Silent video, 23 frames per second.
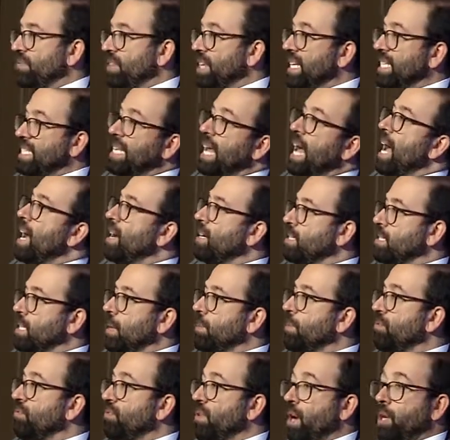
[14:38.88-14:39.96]
the exact
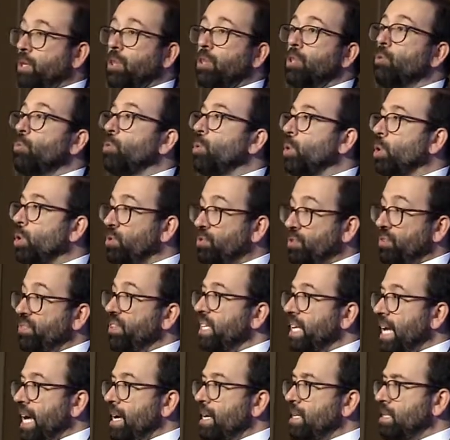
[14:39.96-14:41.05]
same effect on the rollover of the
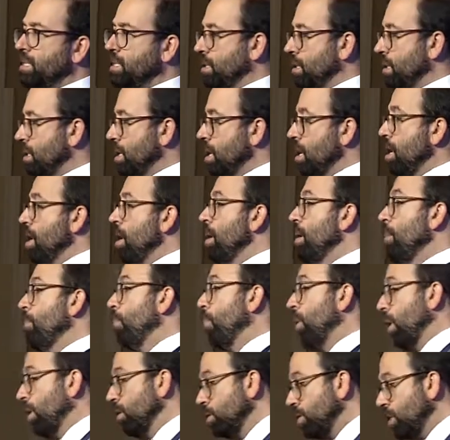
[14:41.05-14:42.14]
debt,
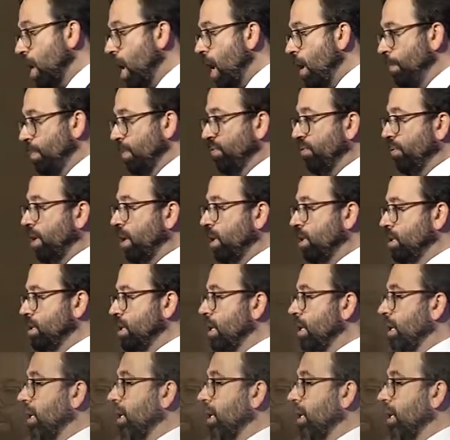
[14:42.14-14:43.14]
but on top of it,